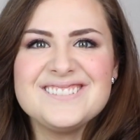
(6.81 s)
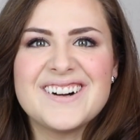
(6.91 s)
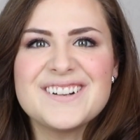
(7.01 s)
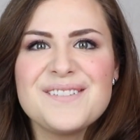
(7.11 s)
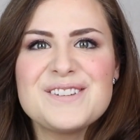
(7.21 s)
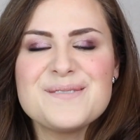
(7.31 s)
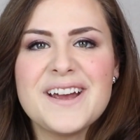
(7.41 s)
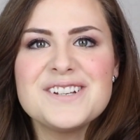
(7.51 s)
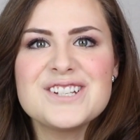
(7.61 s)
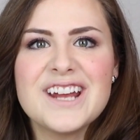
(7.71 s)
welcome to
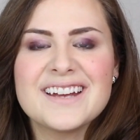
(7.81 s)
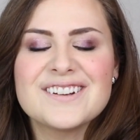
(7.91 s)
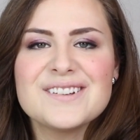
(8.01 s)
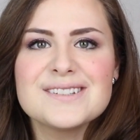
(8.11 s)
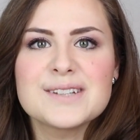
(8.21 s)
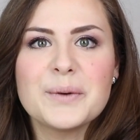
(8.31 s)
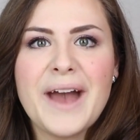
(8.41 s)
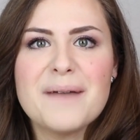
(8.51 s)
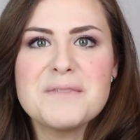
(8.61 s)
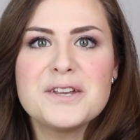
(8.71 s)
my channel. So
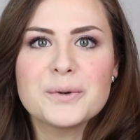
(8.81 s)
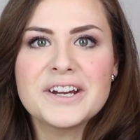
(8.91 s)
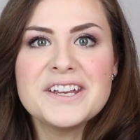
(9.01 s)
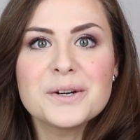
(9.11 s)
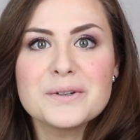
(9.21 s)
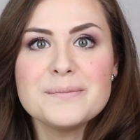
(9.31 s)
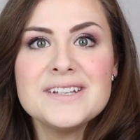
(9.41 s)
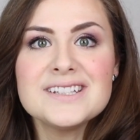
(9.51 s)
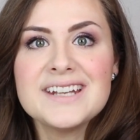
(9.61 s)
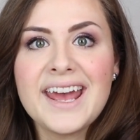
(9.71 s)
happy you are here with
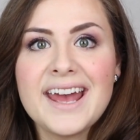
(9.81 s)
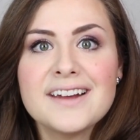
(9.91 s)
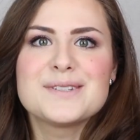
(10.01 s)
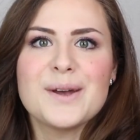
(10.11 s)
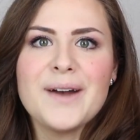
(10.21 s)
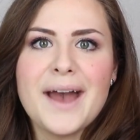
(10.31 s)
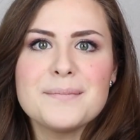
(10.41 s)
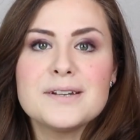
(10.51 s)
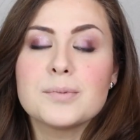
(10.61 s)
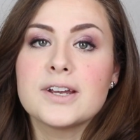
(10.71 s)
me today. So
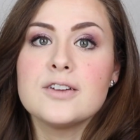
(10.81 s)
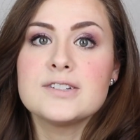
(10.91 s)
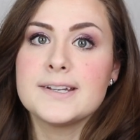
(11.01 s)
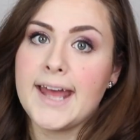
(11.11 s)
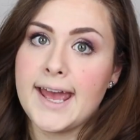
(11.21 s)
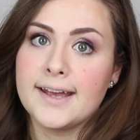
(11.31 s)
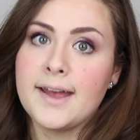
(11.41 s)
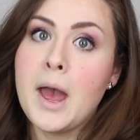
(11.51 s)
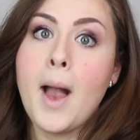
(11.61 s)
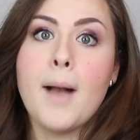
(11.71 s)
happy to bring you
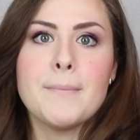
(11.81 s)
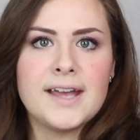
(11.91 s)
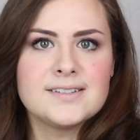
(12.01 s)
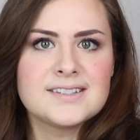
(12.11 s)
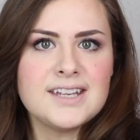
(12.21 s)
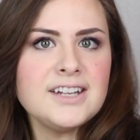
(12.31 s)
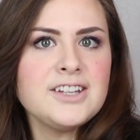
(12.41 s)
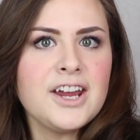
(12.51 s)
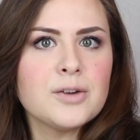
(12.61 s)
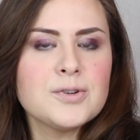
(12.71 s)
today my
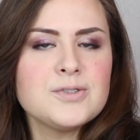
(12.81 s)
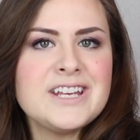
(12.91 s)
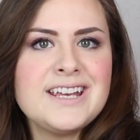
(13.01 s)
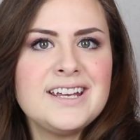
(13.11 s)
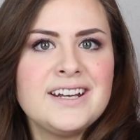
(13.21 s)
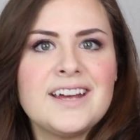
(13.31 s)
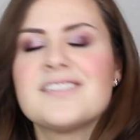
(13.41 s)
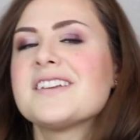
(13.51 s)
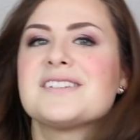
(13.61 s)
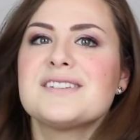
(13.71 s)
skincare
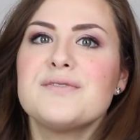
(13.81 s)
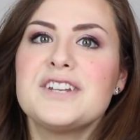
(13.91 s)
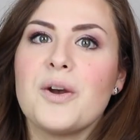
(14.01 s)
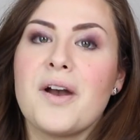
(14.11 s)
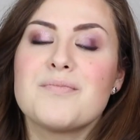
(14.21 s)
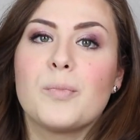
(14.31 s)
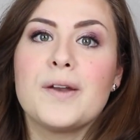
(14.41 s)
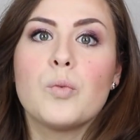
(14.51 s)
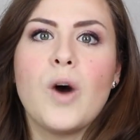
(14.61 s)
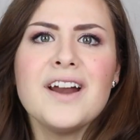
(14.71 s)
routine. This is a video I've
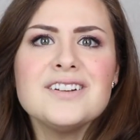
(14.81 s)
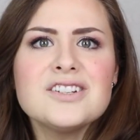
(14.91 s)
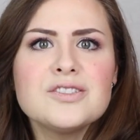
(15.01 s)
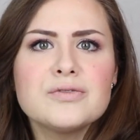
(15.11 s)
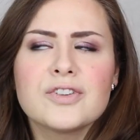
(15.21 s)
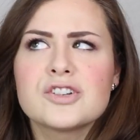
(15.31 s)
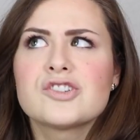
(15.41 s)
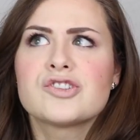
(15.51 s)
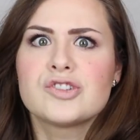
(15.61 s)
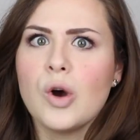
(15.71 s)
been wanting to do for
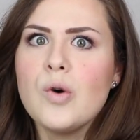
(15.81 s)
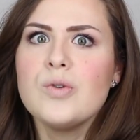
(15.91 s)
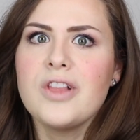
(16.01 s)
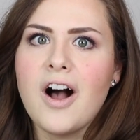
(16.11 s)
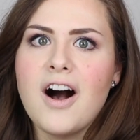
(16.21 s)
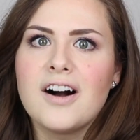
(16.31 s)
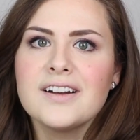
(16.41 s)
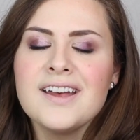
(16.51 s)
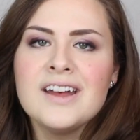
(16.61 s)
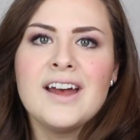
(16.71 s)
so long,